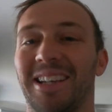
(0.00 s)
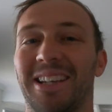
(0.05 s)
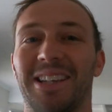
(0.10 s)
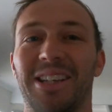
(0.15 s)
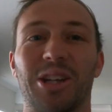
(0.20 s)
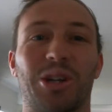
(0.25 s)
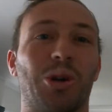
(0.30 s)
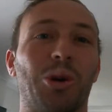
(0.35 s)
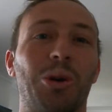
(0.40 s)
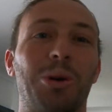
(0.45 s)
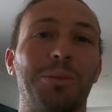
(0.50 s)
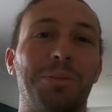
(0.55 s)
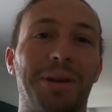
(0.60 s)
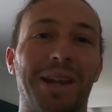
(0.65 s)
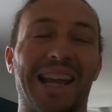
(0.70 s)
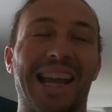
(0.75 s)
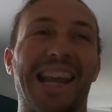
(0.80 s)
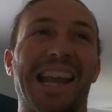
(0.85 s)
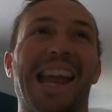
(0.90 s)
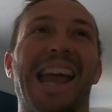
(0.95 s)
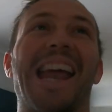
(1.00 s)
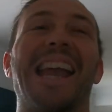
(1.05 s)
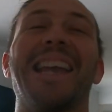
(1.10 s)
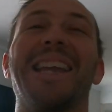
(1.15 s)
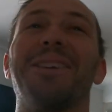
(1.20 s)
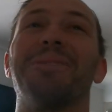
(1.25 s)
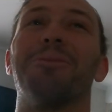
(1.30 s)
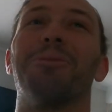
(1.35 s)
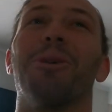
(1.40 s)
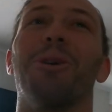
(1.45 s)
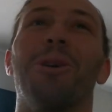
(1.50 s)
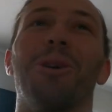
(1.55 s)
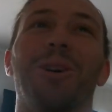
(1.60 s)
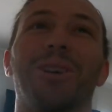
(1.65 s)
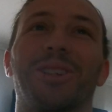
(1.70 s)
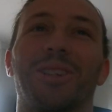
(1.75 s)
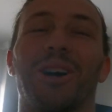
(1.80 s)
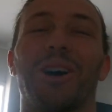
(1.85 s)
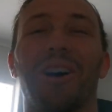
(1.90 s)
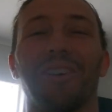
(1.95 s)
You couldn't pick it any
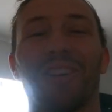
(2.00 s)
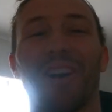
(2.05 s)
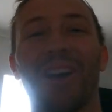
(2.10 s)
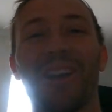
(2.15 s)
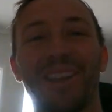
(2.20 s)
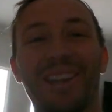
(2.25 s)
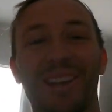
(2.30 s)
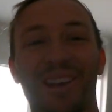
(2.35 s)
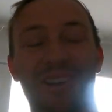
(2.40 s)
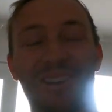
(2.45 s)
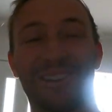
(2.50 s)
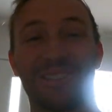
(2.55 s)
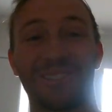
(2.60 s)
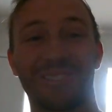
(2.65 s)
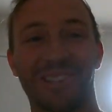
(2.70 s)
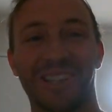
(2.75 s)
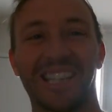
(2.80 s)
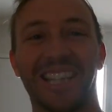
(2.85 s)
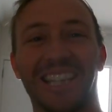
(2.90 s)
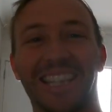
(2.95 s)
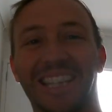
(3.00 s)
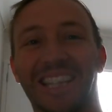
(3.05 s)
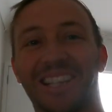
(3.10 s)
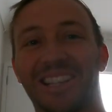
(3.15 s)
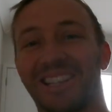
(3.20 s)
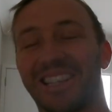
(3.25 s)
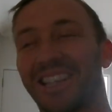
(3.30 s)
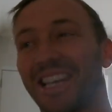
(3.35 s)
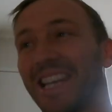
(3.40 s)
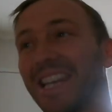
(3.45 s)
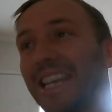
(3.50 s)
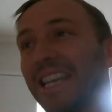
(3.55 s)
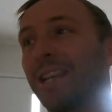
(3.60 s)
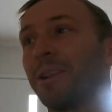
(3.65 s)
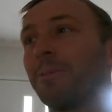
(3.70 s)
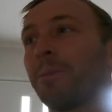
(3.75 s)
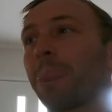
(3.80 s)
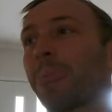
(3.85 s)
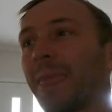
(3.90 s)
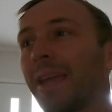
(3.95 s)
worse. So I've only got a really little tinny.
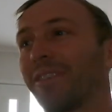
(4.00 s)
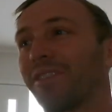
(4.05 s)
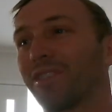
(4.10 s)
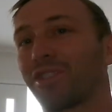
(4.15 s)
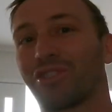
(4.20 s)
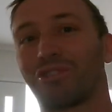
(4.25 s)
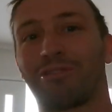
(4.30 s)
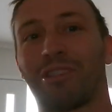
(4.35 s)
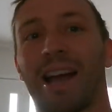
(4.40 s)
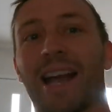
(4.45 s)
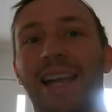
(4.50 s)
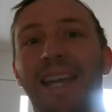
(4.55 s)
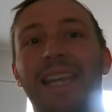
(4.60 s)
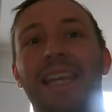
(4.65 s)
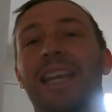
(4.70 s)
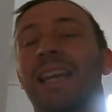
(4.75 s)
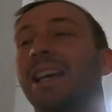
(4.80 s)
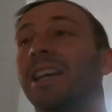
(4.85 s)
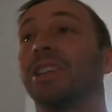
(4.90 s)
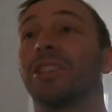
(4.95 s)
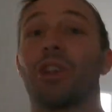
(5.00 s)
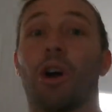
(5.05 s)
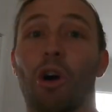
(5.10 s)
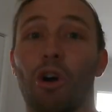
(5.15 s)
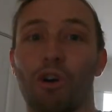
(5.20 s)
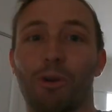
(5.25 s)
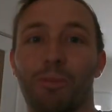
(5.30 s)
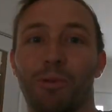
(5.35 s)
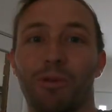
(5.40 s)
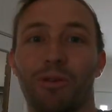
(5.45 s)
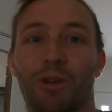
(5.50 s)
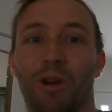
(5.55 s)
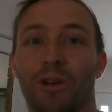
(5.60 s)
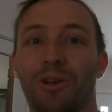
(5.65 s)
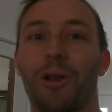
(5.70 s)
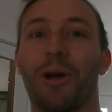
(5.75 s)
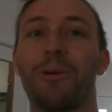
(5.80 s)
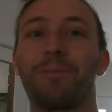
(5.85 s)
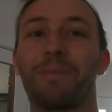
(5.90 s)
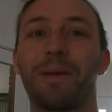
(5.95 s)
If it's raining, it's horrible. Got
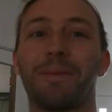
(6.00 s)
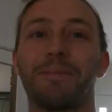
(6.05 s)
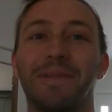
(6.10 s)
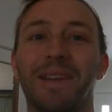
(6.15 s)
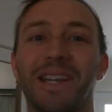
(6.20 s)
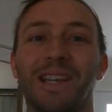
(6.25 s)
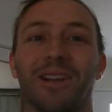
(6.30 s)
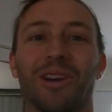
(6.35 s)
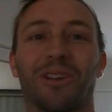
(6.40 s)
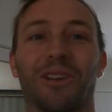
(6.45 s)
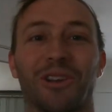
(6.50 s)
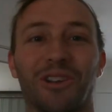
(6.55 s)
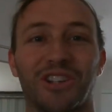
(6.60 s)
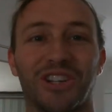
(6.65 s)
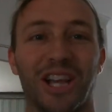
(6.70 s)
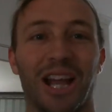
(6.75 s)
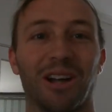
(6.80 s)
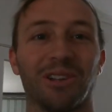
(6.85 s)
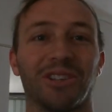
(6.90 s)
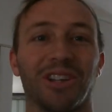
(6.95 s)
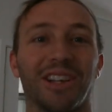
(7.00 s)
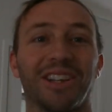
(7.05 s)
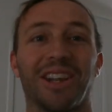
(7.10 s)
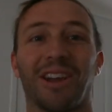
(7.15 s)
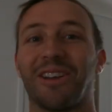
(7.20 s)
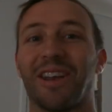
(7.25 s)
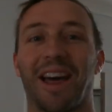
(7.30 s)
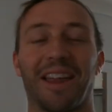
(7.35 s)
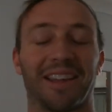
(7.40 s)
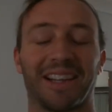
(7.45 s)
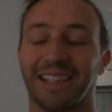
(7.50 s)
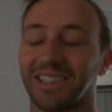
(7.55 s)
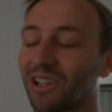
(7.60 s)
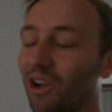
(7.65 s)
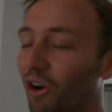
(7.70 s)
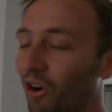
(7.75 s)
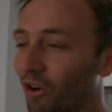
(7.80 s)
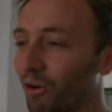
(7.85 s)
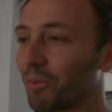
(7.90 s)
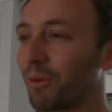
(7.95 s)
no bimini, got no shelter, no nothing. It's
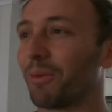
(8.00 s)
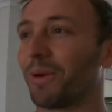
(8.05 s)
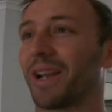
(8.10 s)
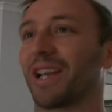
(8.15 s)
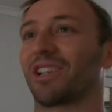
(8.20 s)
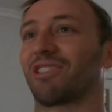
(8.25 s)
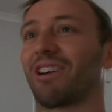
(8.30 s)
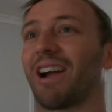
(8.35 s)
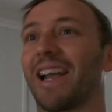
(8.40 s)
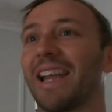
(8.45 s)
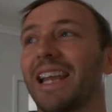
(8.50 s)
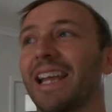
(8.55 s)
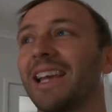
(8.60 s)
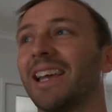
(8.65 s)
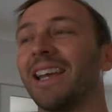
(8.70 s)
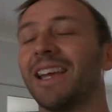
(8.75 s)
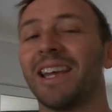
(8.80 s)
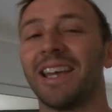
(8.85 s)
horrible when it's raining.